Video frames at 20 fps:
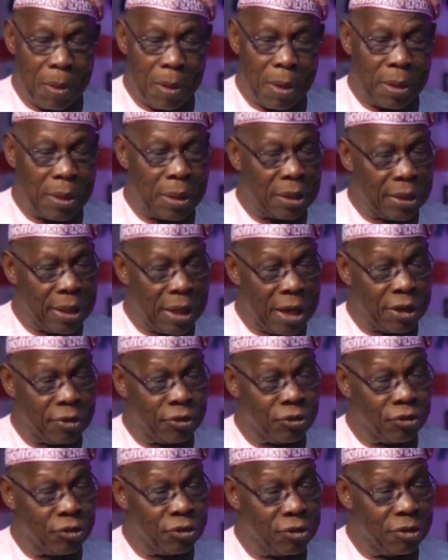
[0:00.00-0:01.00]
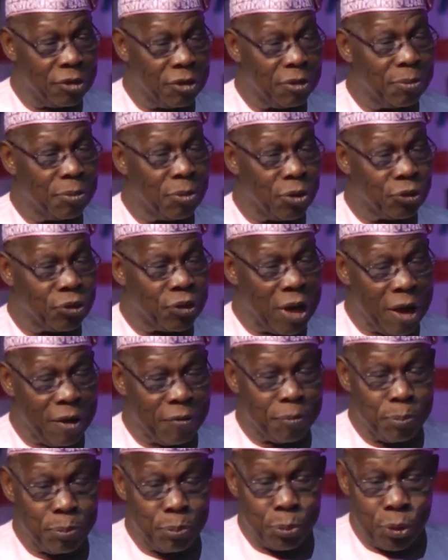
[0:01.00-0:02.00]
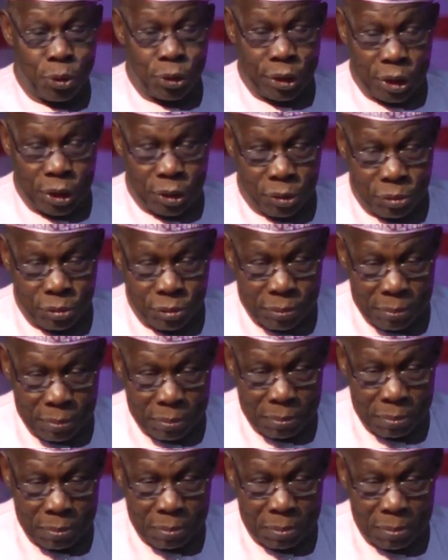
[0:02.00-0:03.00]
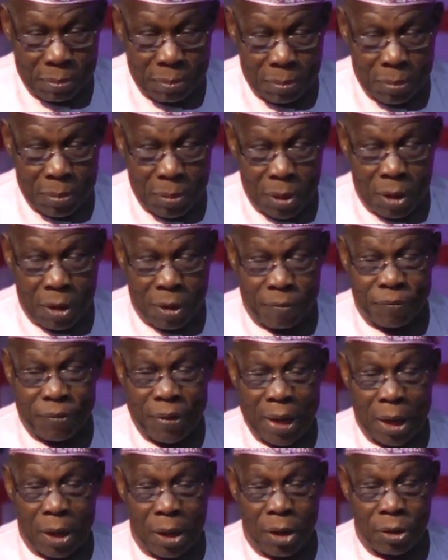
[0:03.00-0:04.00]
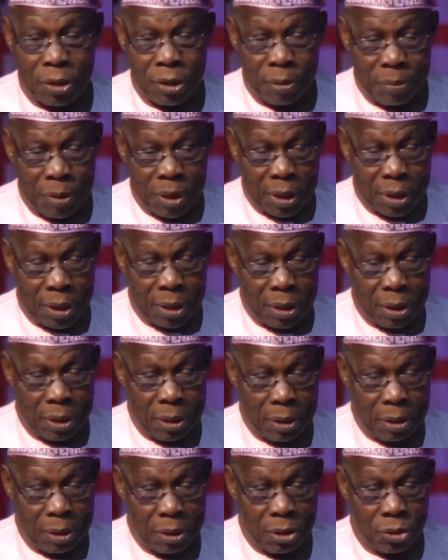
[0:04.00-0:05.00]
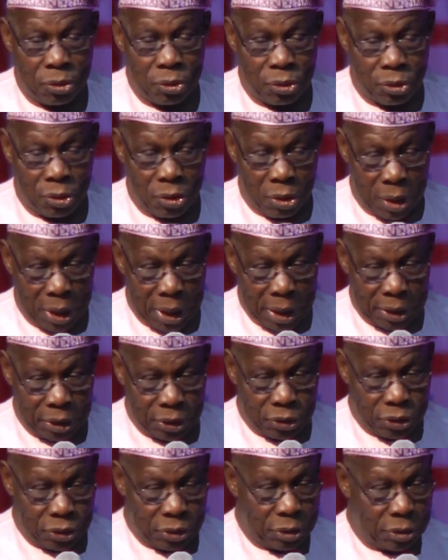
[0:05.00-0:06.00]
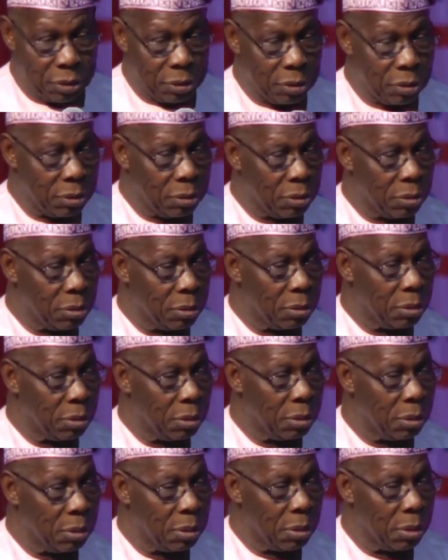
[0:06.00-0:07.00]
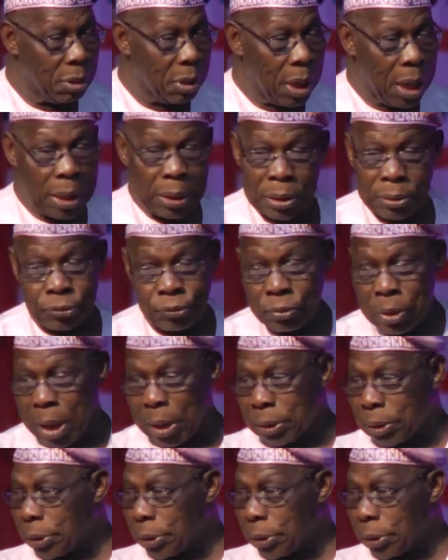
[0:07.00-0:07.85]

leaders must have modicum of economic knowledge. And it's right.